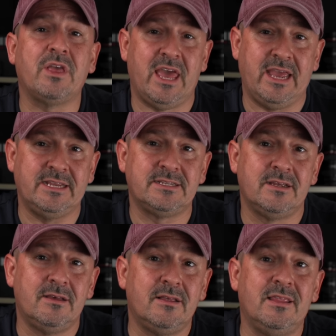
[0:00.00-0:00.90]
case
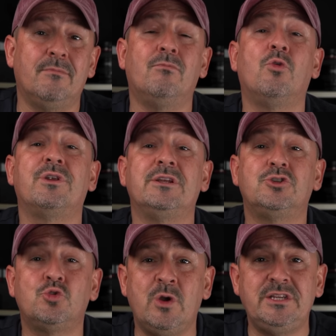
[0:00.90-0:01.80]
than more than
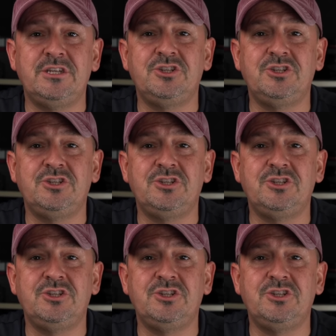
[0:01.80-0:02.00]
20